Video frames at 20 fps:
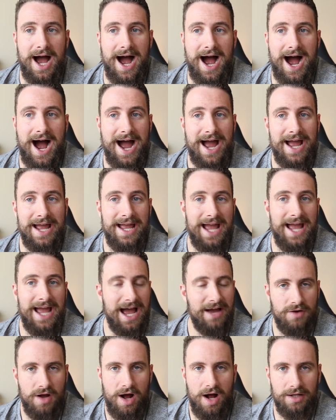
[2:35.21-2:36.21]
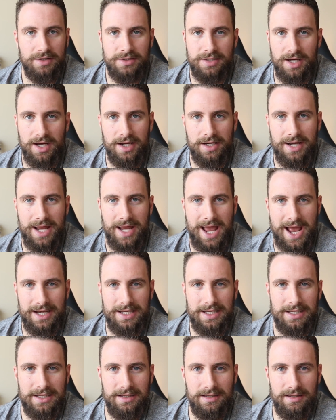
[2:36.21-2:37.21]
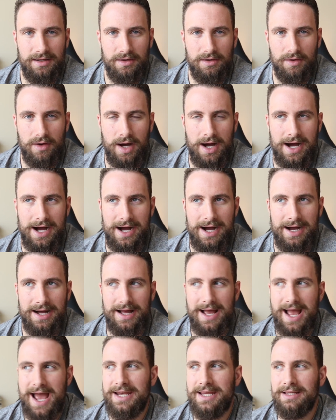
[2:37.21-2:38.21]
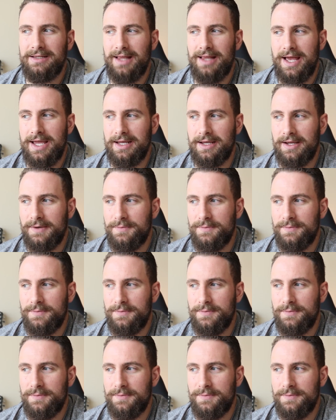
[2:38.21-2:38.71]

I have not done any like